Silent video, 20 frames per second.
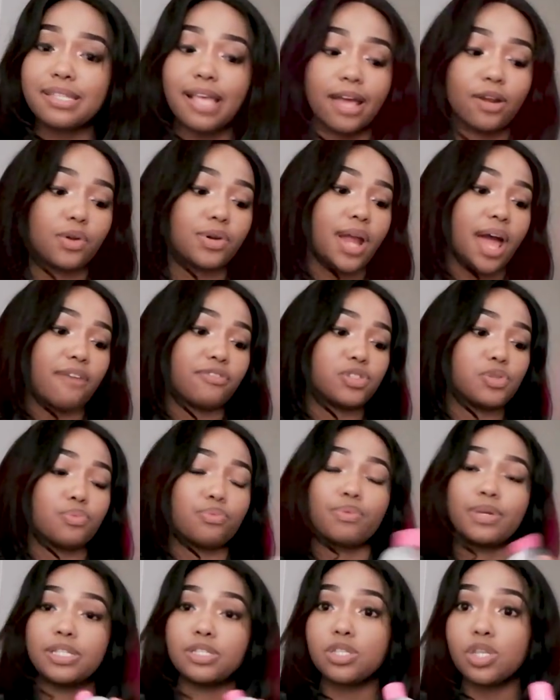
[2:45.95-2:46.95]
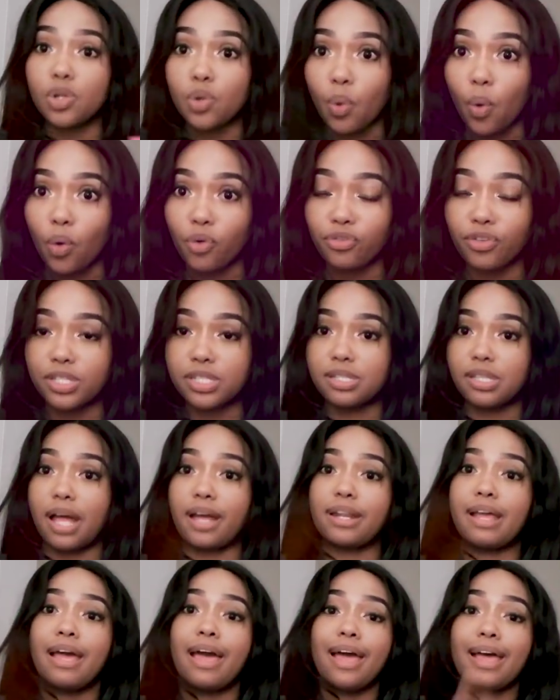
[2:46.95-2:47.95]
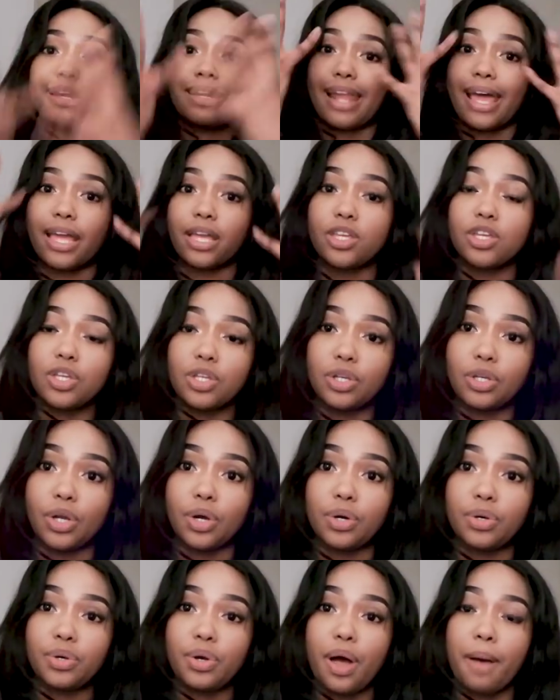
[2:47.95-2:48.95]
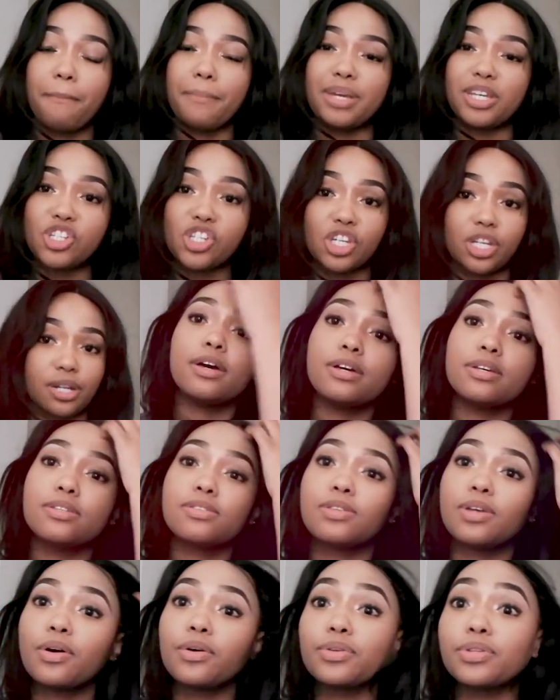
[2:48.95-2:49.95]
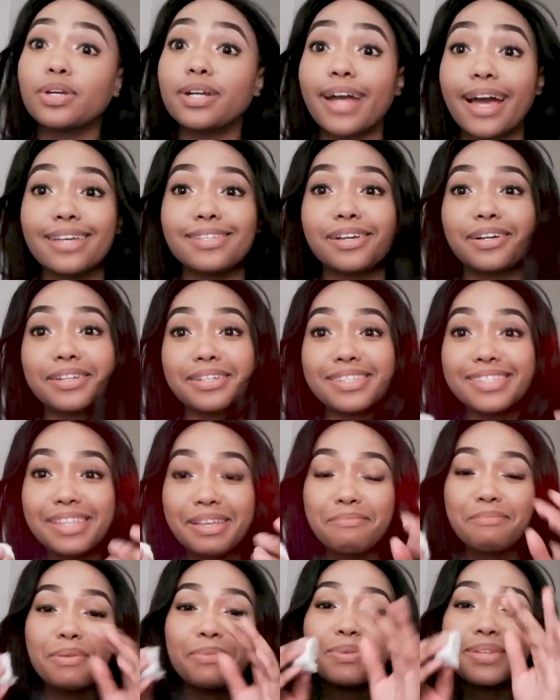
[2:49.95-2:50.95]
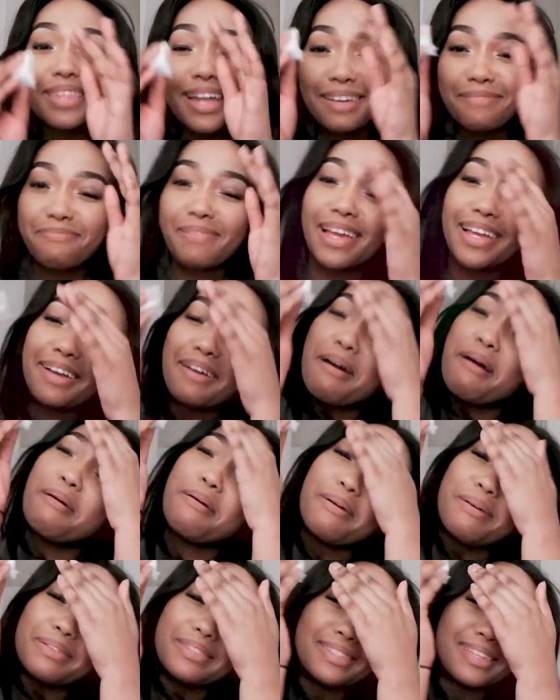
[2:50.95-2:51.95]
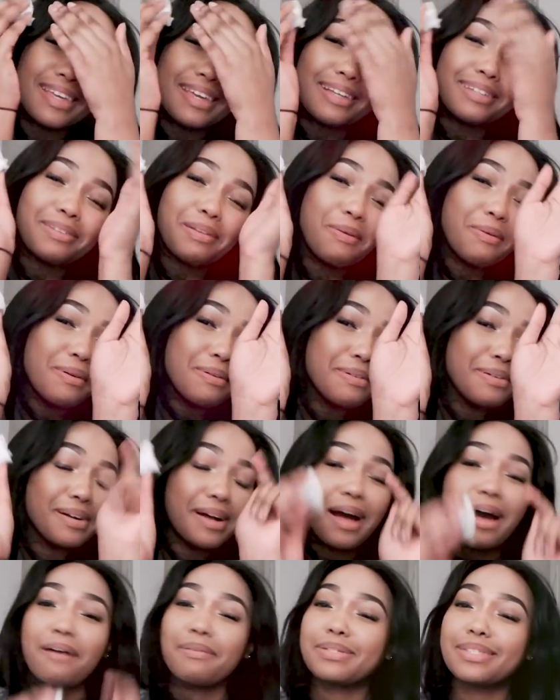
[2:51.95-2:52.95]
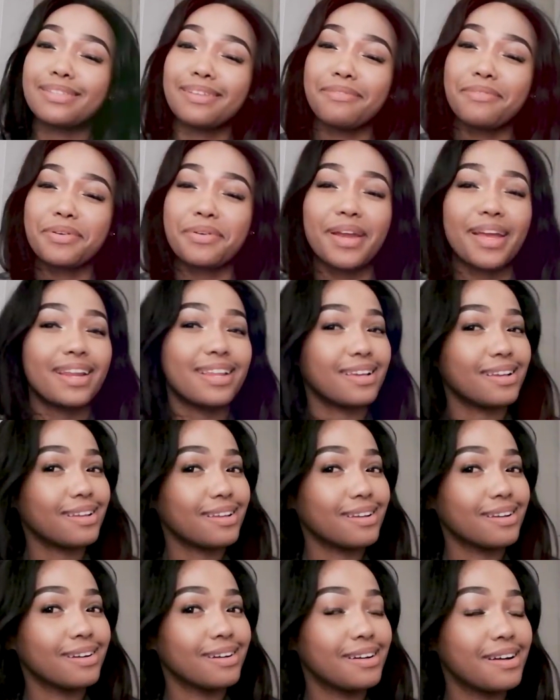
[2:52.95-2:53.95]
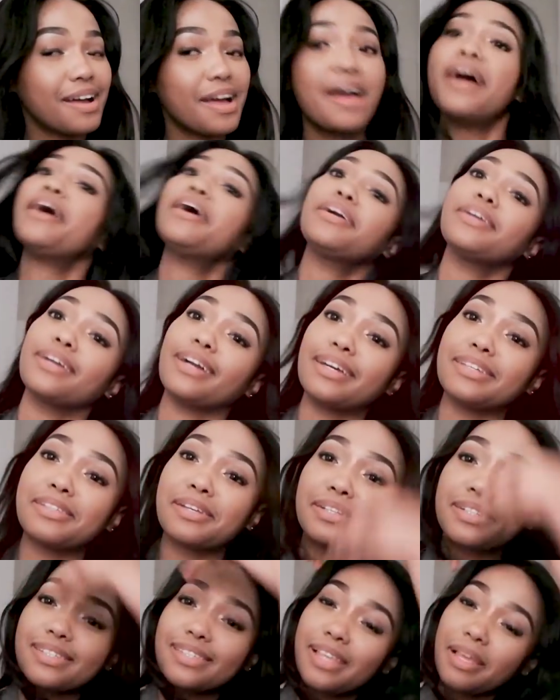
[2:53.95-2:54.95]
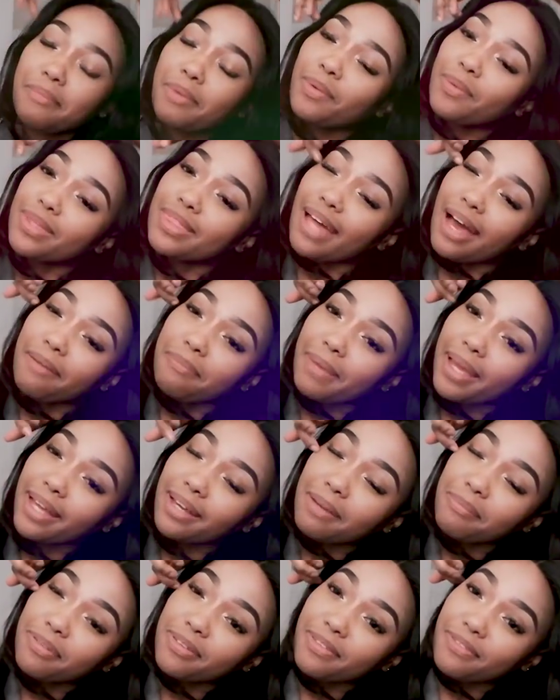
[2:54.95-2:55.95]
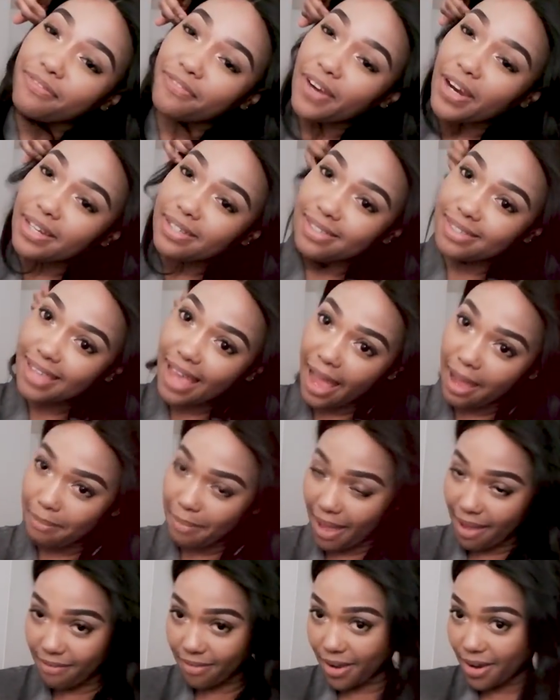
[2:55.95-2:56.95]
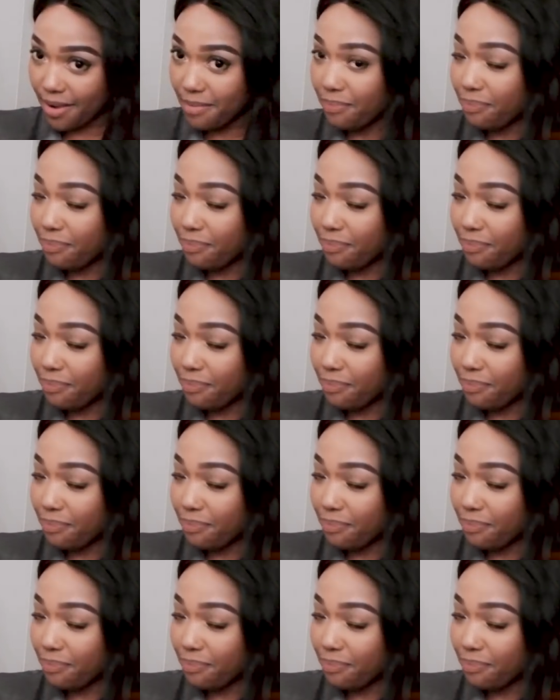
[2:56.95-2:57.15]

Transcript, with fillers: I don't have to rinse it off. It's not like, you know, a mission. So you guys are gonna see me without makeup. Oh, take off. I was never ready. You guys are gonna see me without makeup for the first time ever.